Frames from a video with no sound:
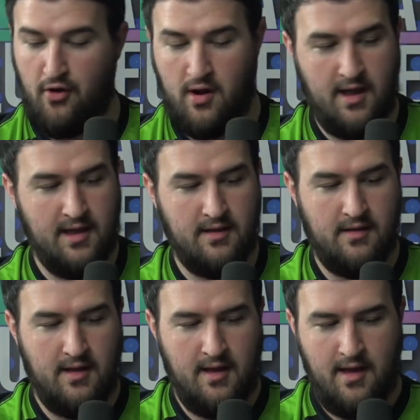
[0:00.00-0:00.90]
right.
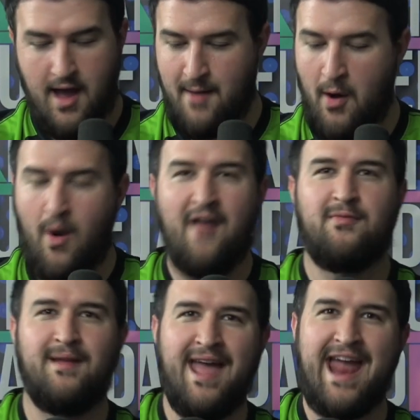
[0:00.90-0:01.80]
My
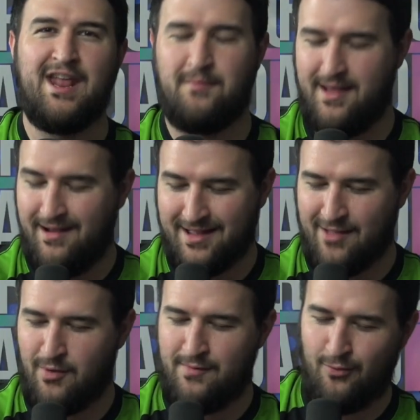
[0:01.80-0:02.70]
wife's been hating me because
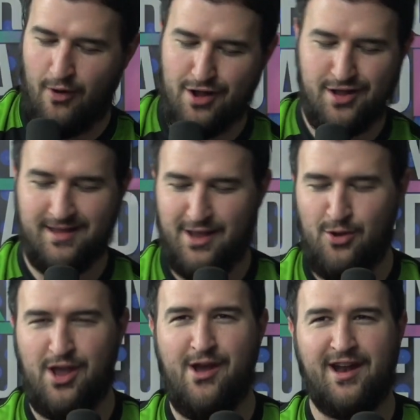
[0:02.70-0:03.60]
as we've been watching the
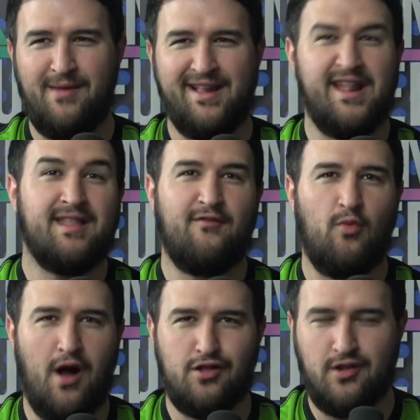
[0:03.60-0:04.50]
Yu-Gi-Oh! Anime, she's never
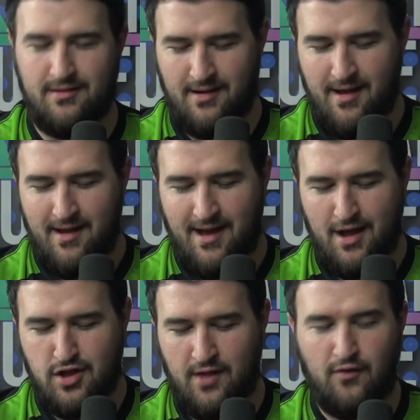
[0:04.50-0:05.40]
watched it.
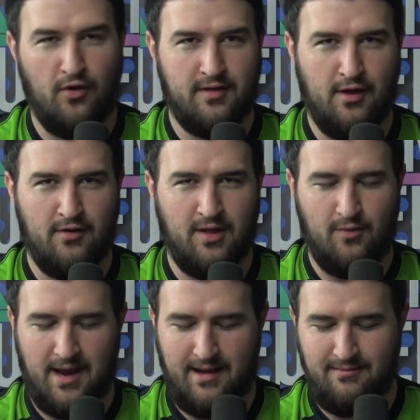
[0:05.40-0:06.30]
She, of course, knows
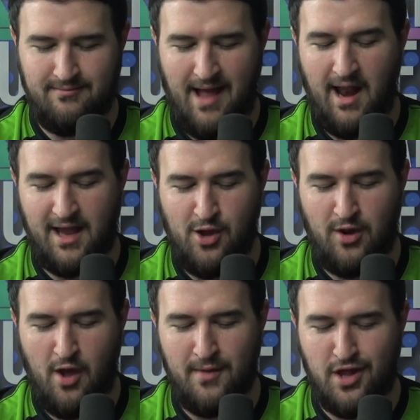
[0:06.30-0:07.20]
that I like
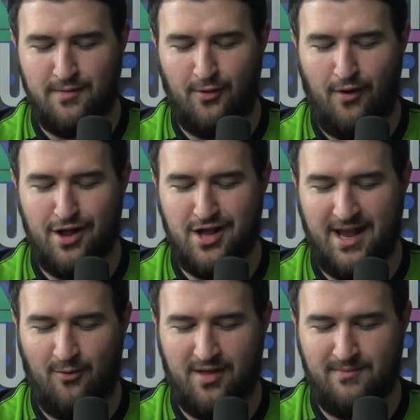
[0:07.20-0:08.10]
Yu-Gi-Oh! But she's been watching
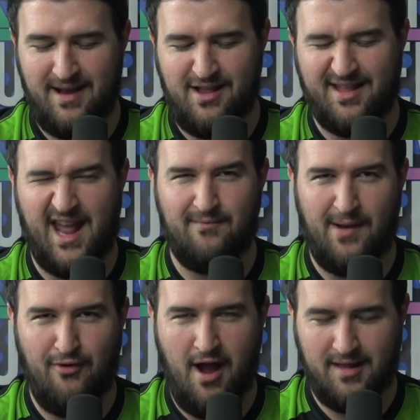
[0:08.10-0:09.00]
it with me just kind of
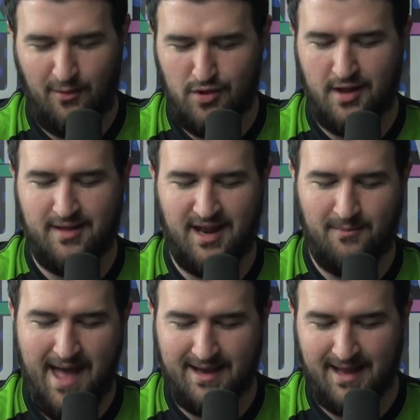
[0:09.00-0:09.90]
by proxy when she's
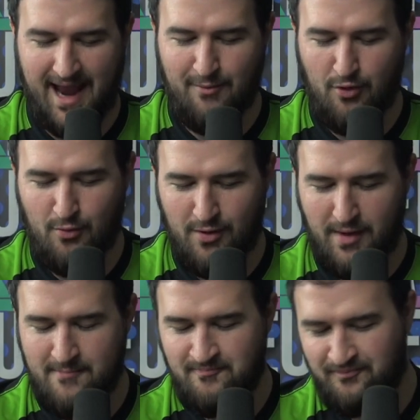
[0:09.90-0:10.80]
sitting back in the game room with me.